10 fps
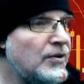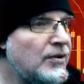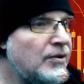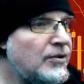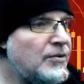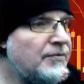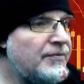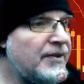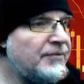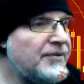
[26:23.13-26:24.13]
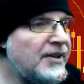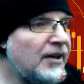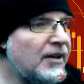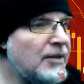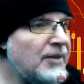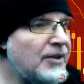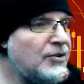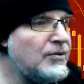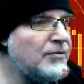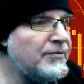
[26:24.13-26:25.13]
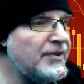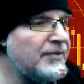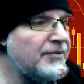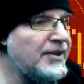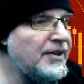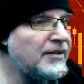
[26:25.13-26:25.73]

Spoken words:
$250. I could have made $250.